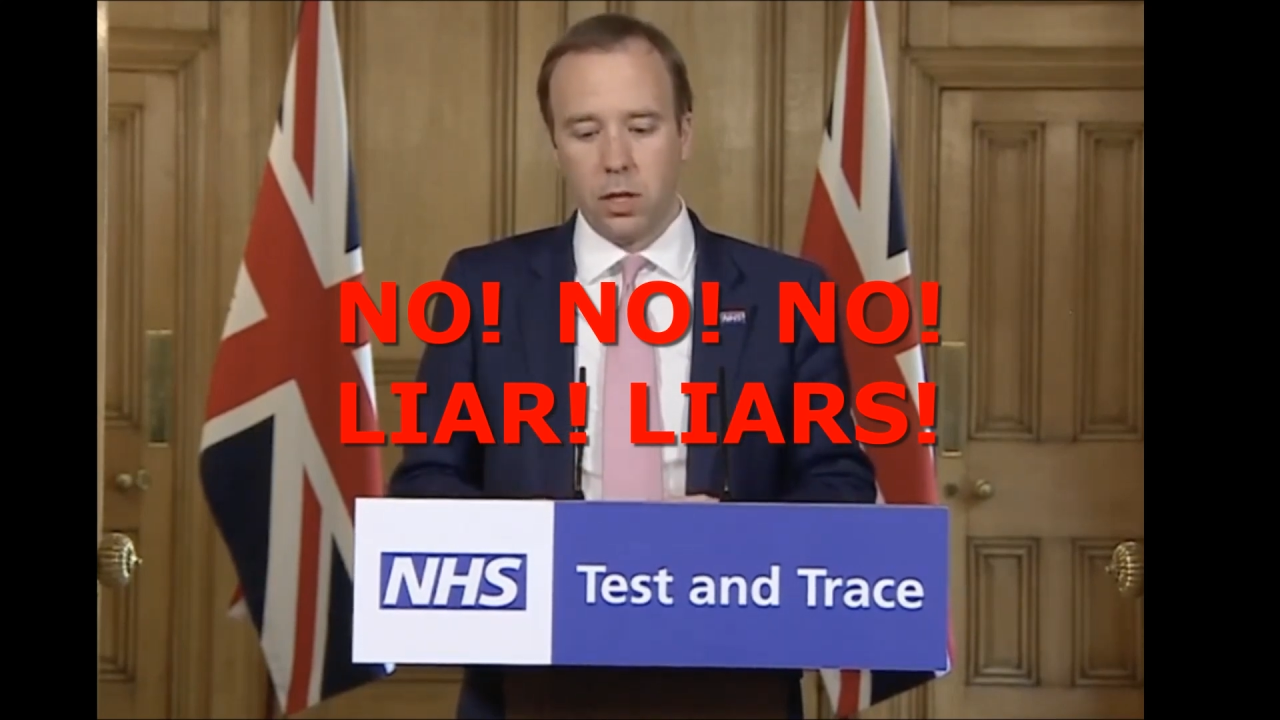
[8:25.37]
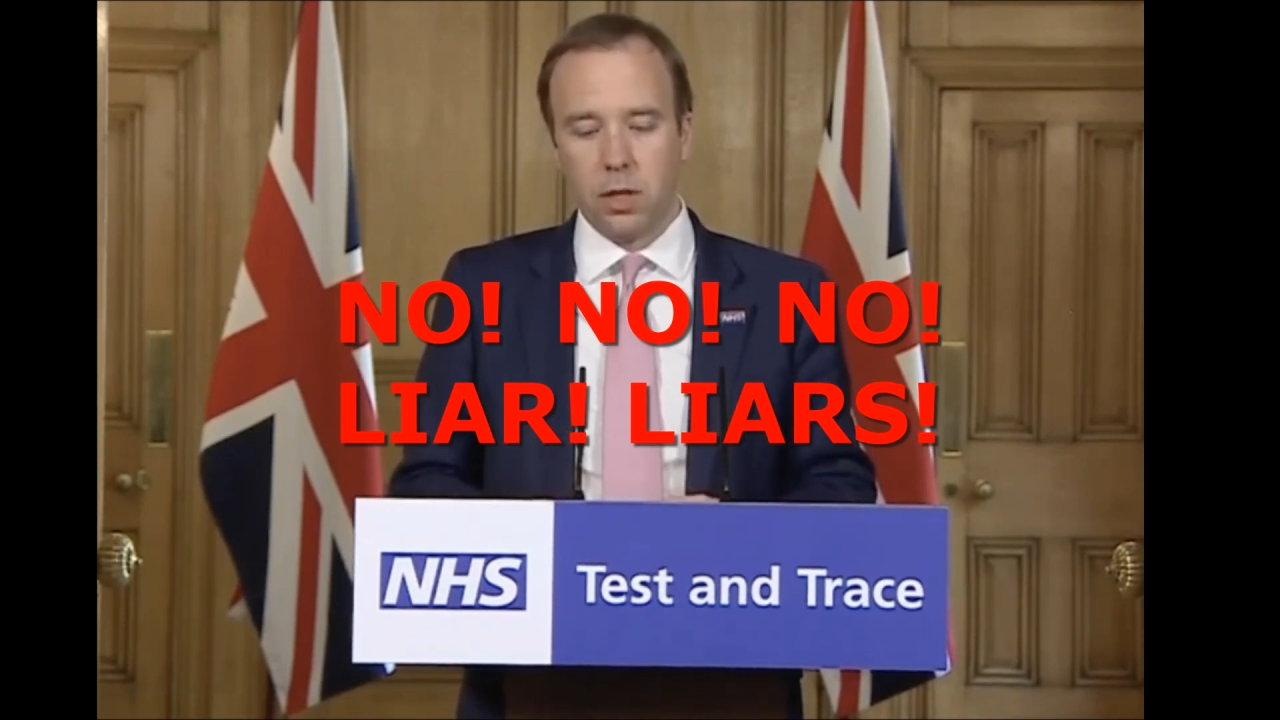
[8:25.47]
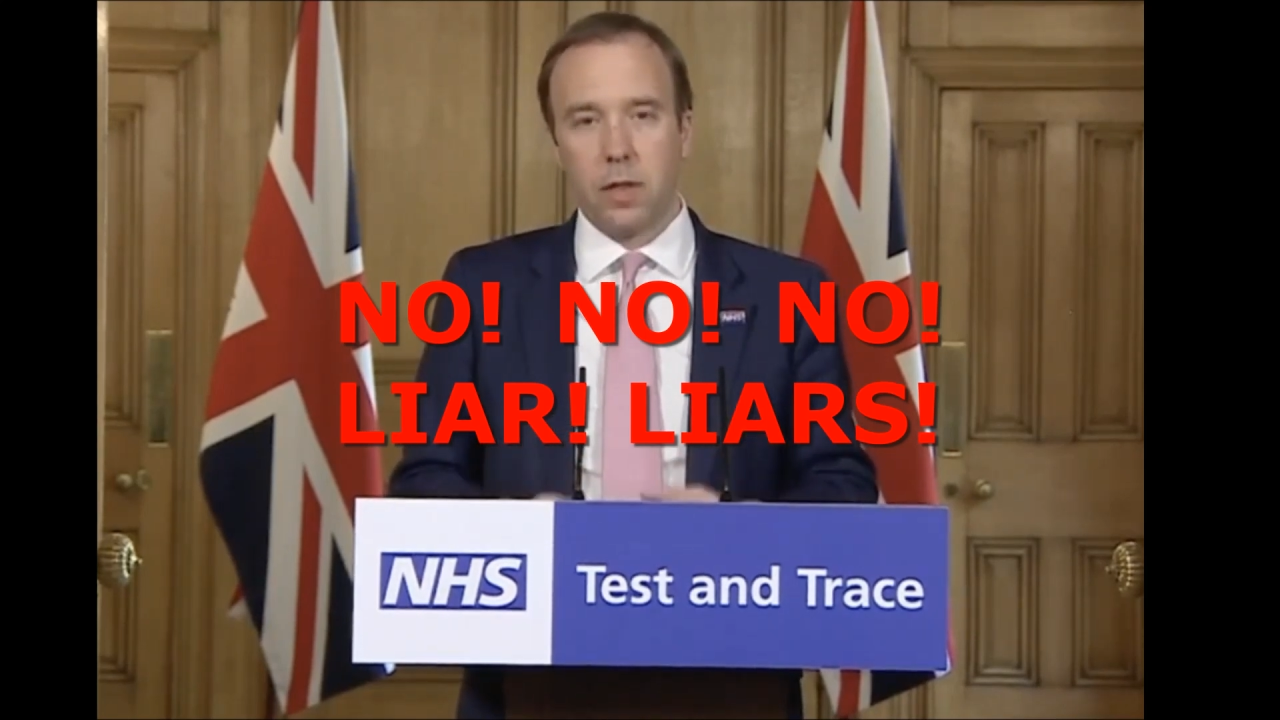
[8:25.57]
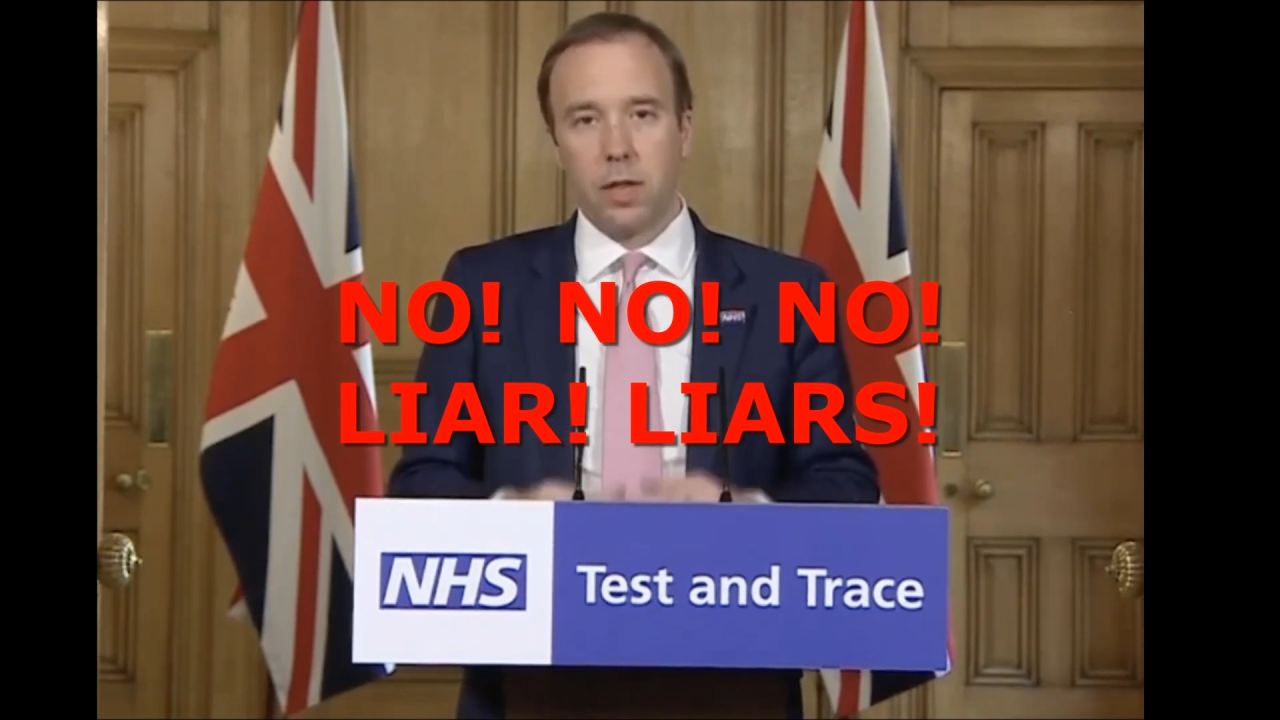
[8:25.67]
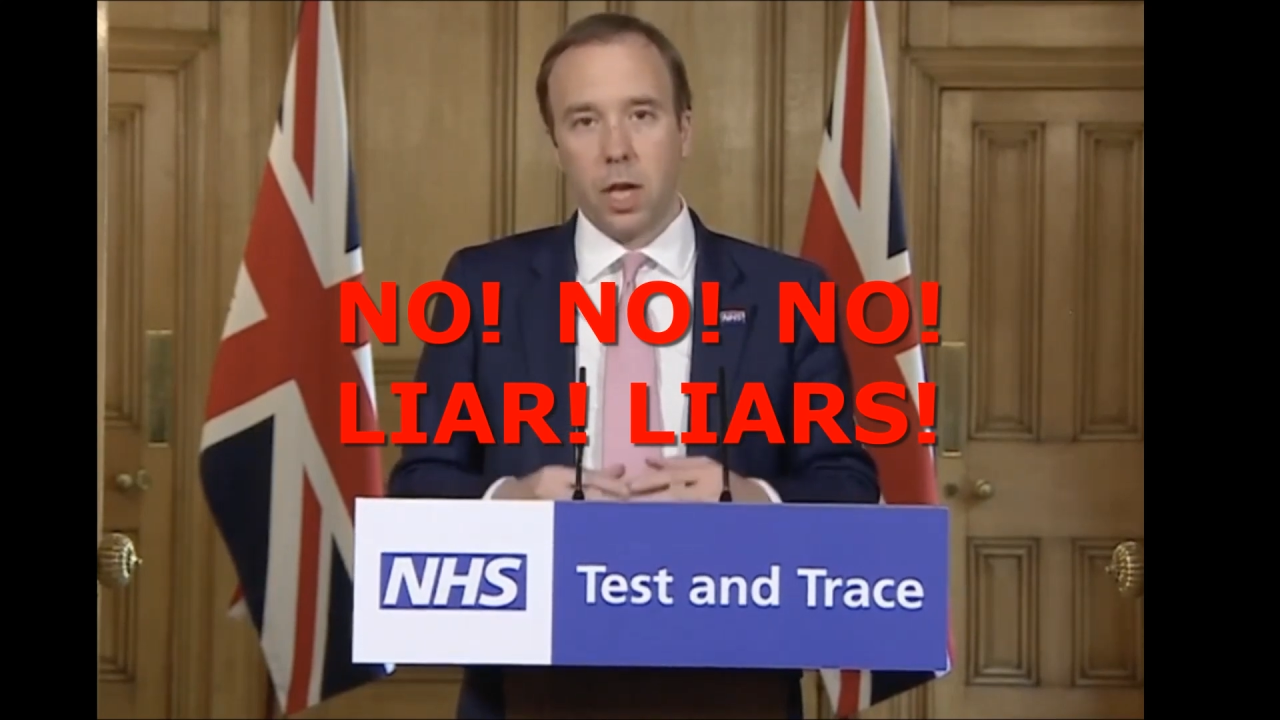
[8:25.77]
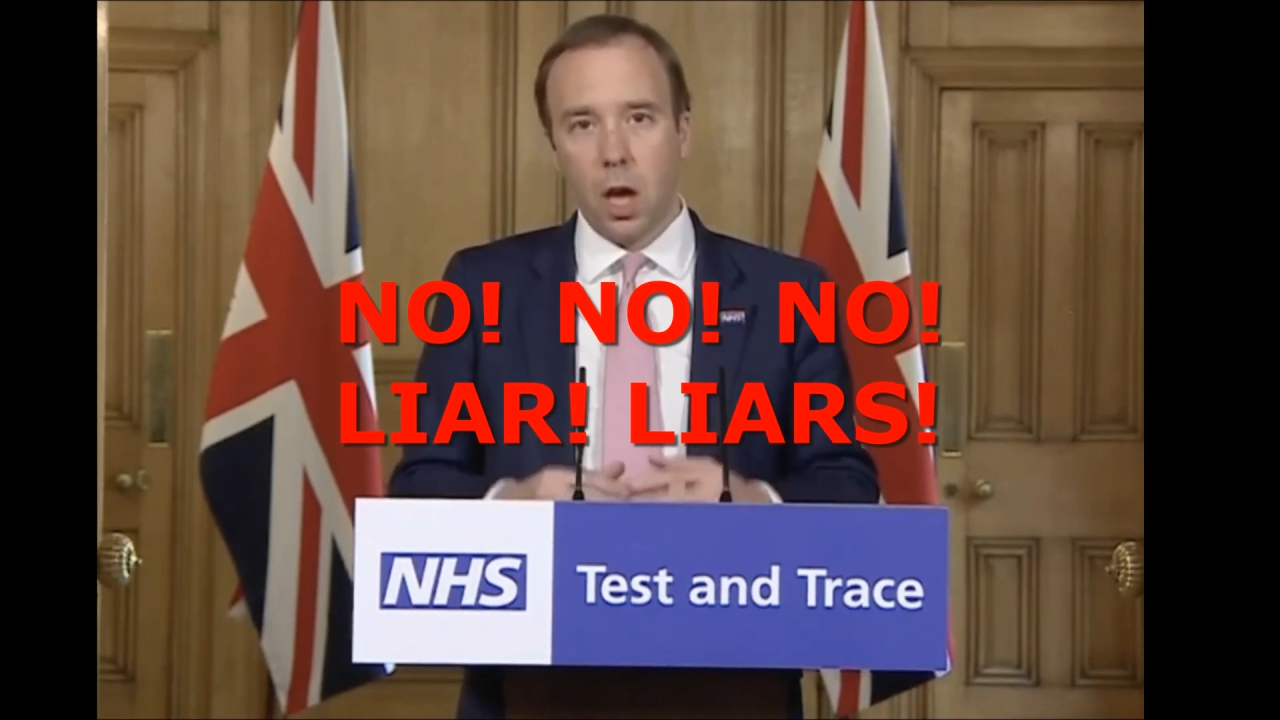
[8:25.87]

then the